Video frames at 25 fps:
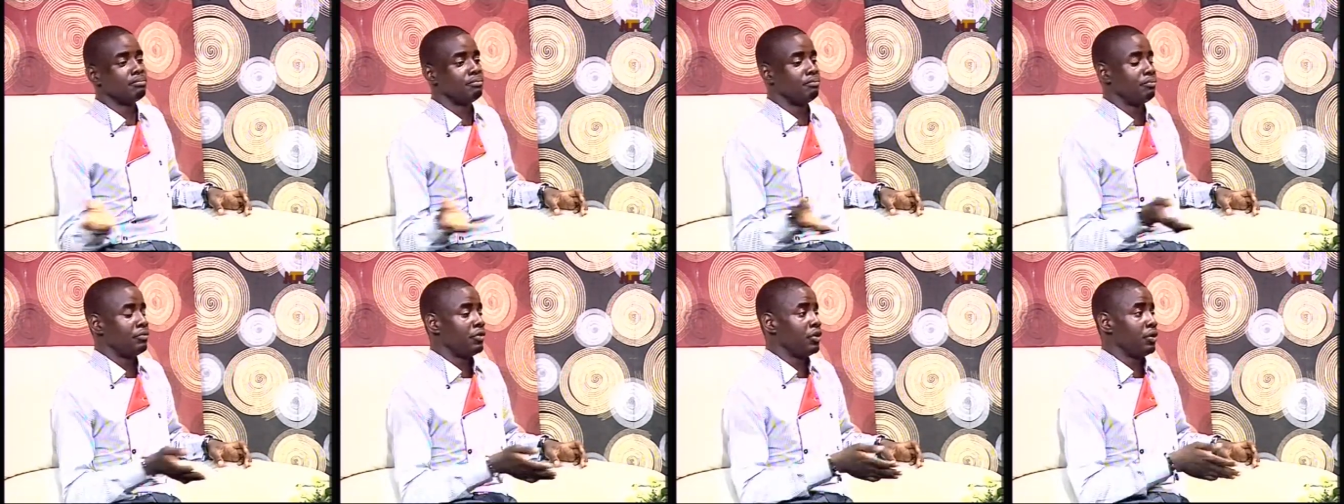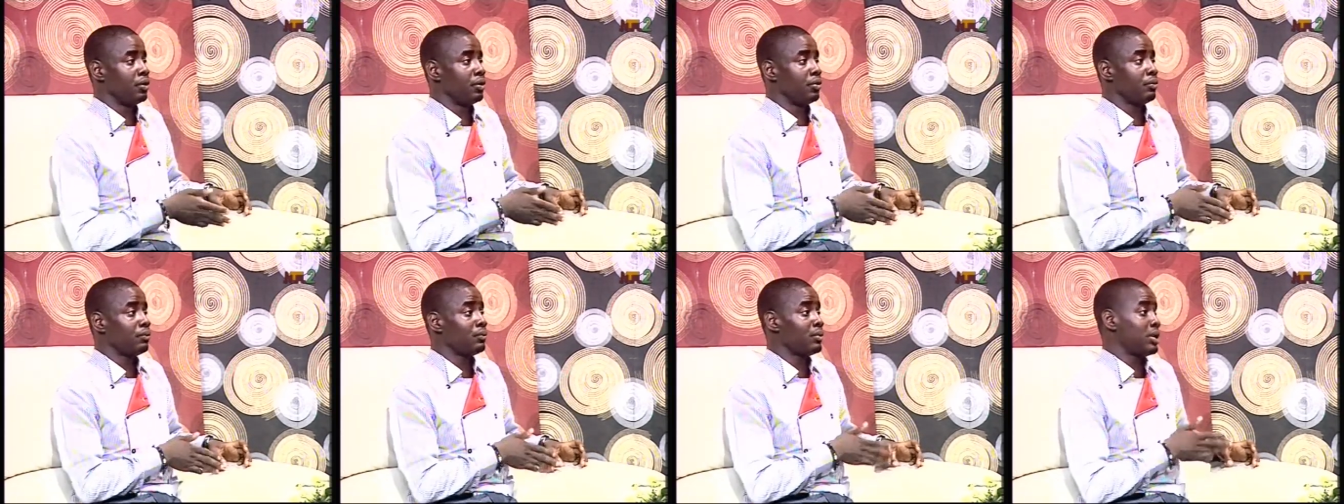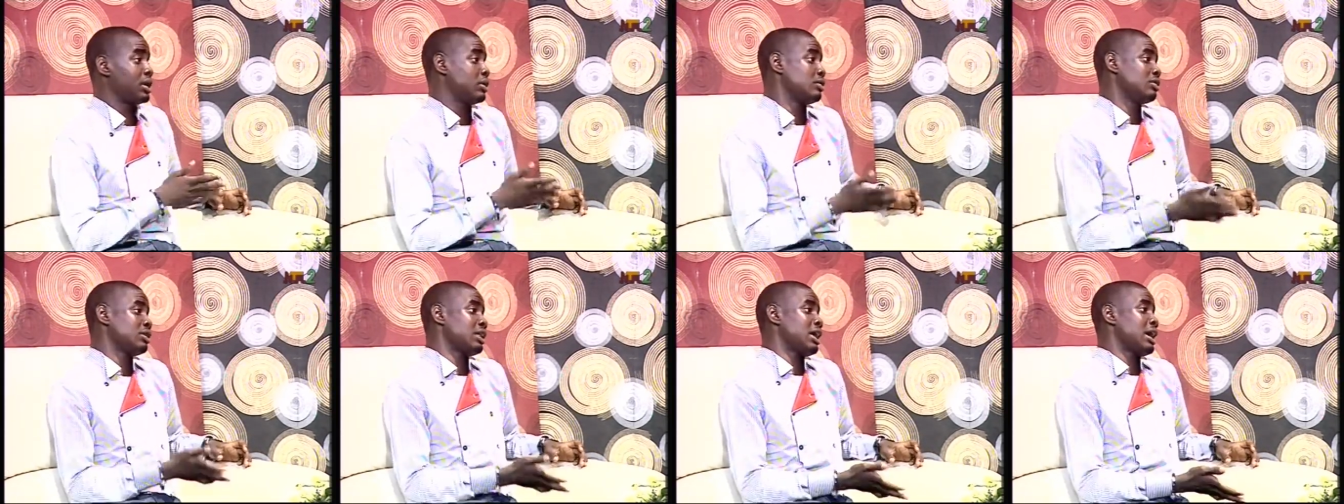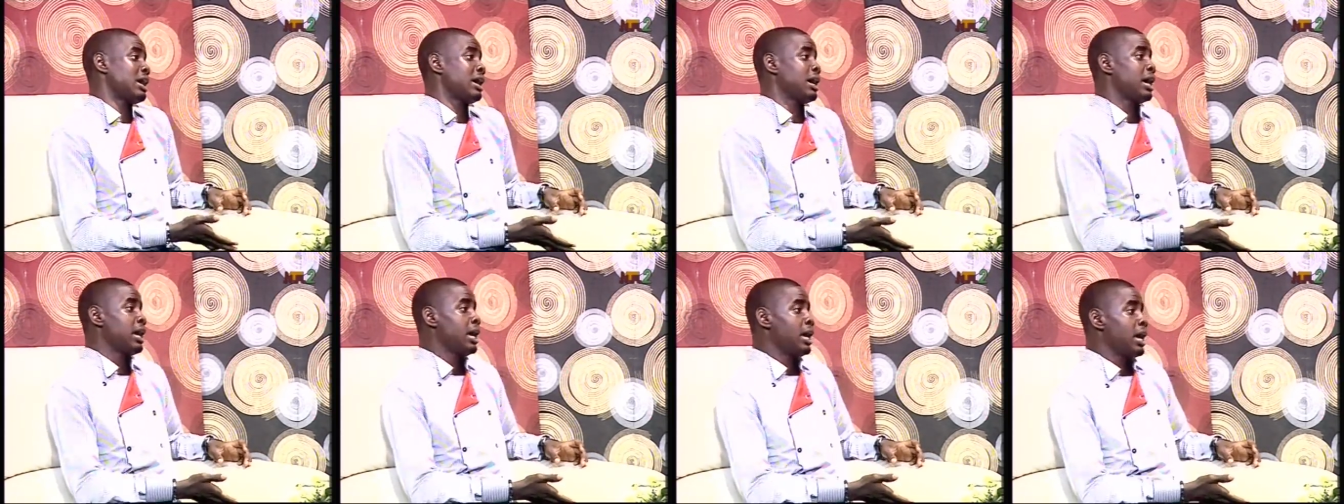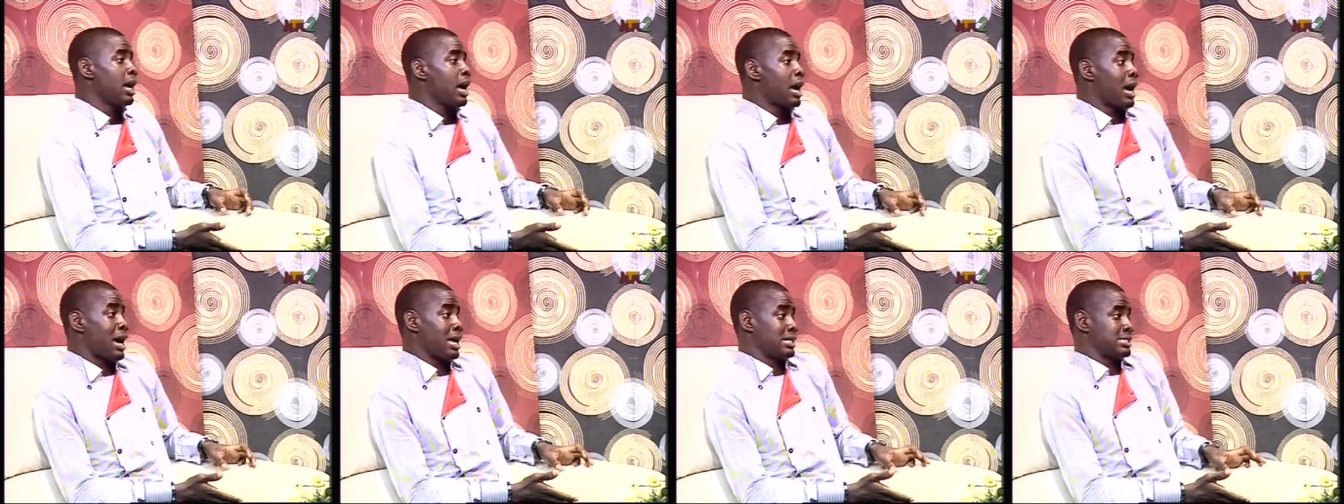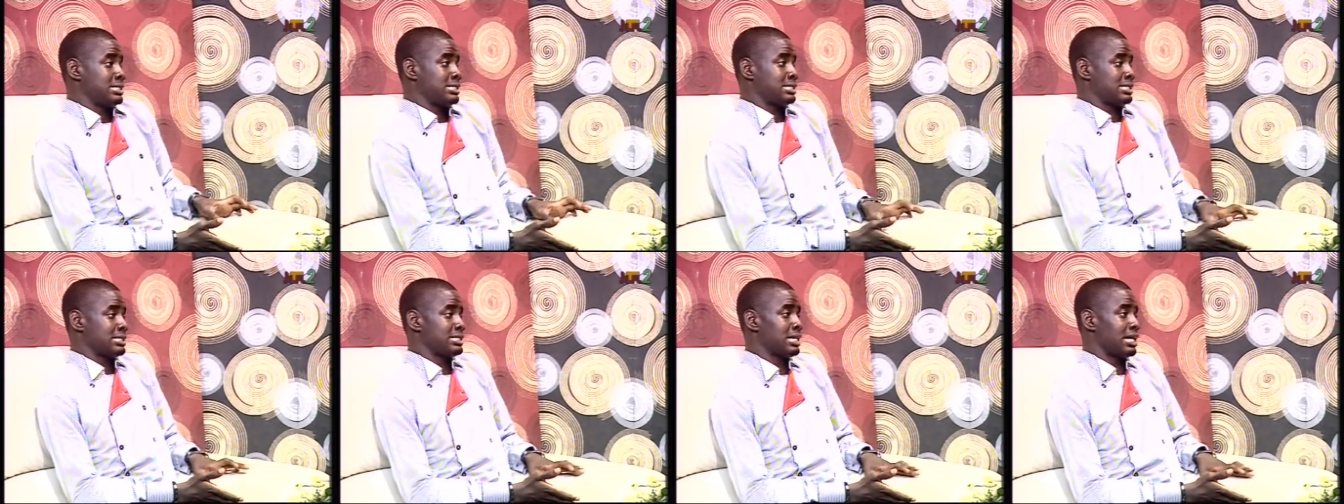the regular
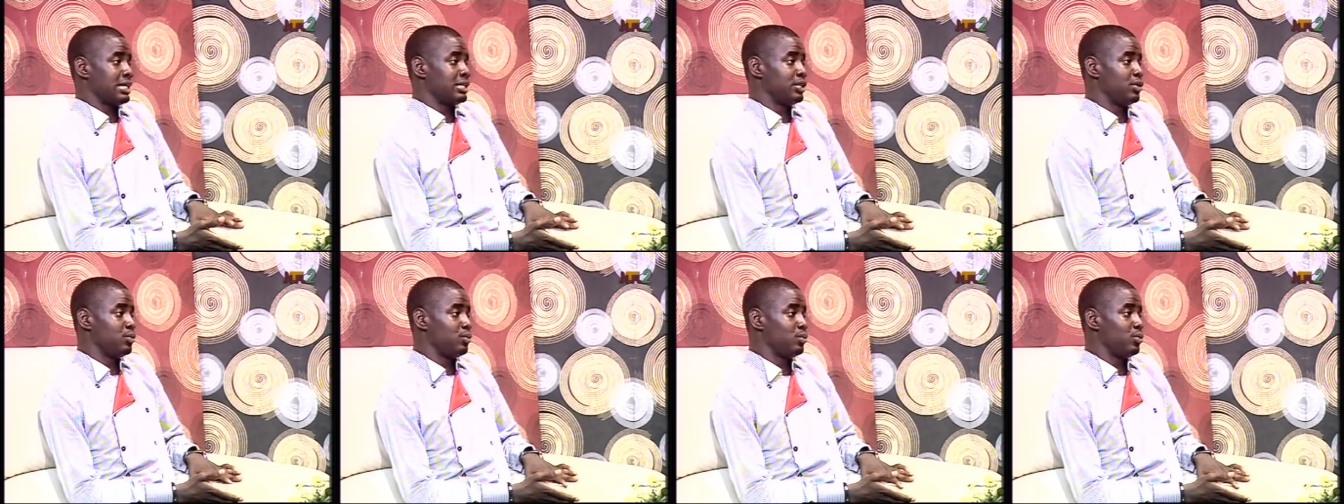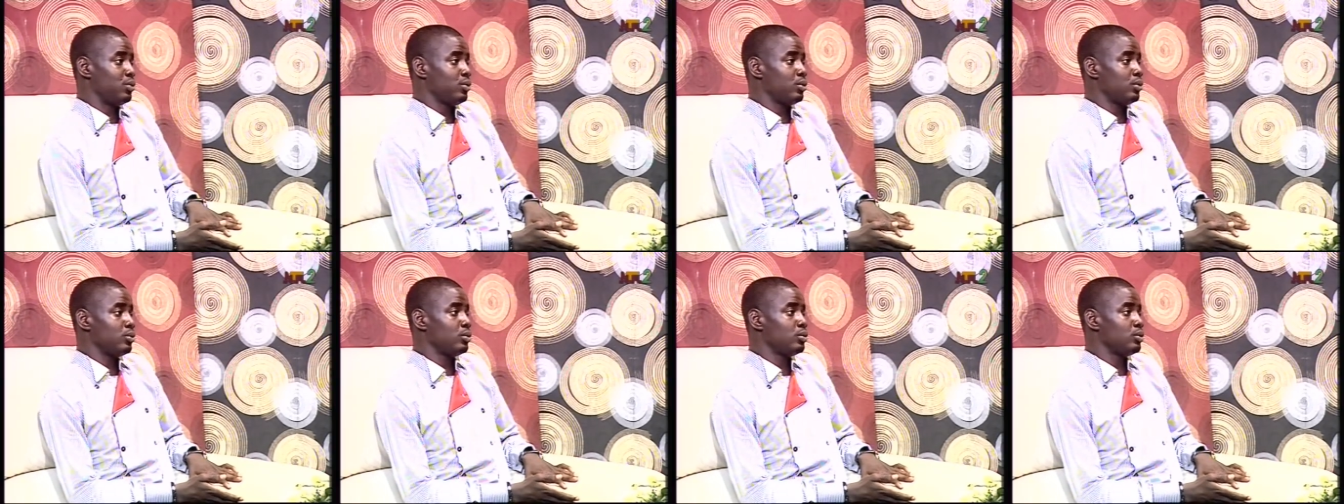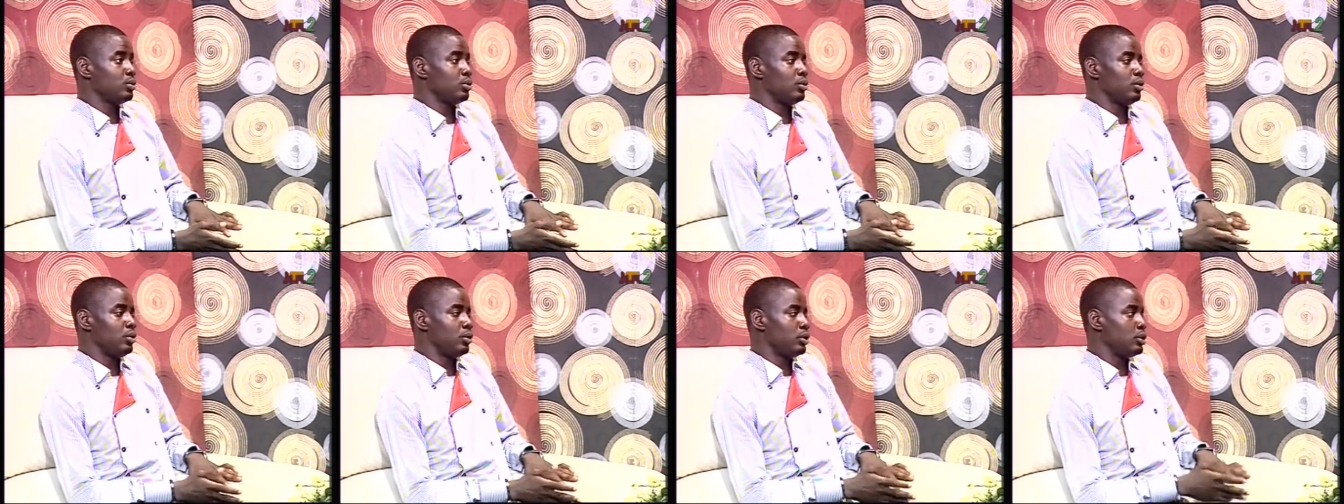artisan who,